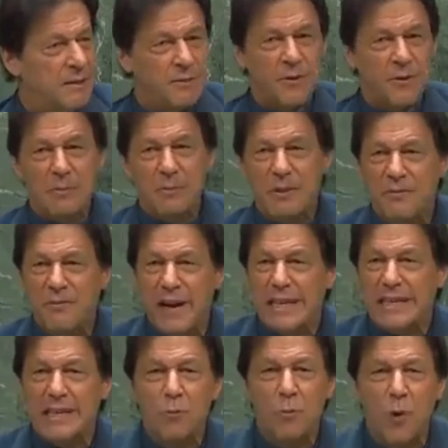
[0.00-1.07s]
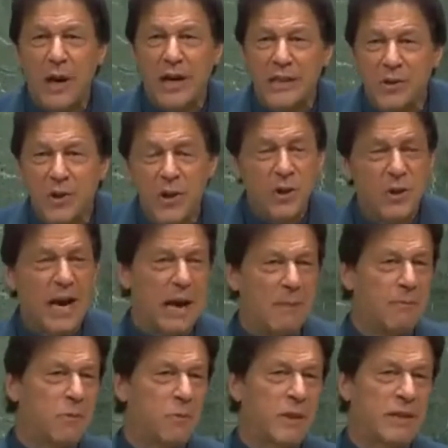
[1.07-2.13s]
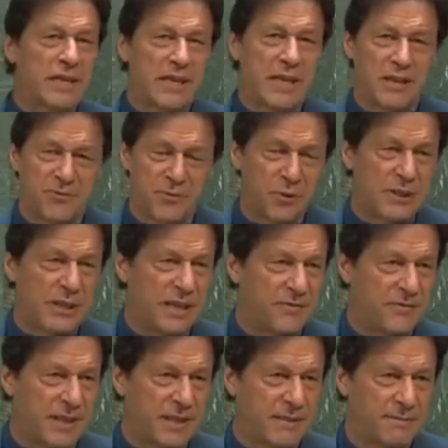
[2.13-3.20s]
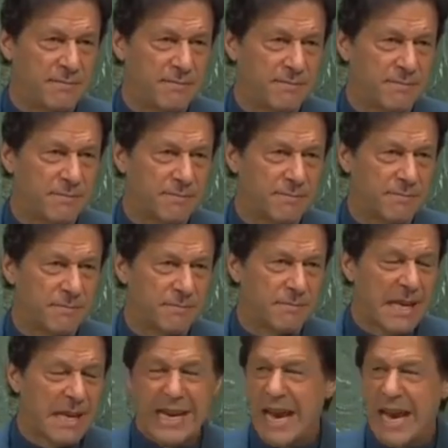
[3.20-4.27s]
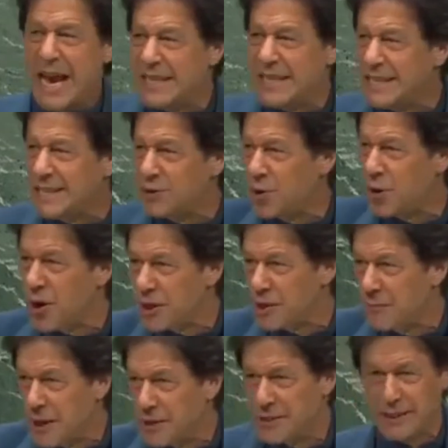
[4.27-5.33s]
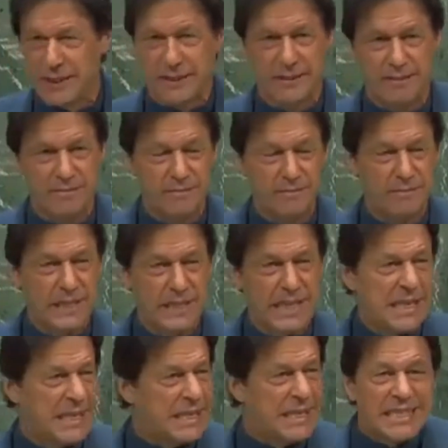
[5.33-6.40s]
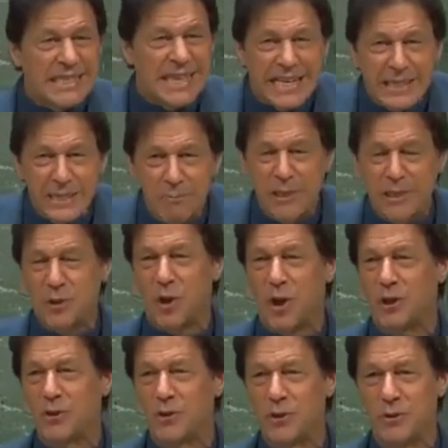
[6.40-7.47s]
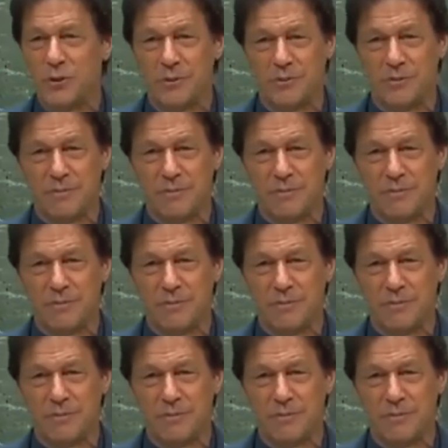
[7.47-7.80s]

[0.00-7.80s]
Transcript: from the fact that what is going to happen when the curfew is lifted? Has he thought about it? This hasn't been thought through.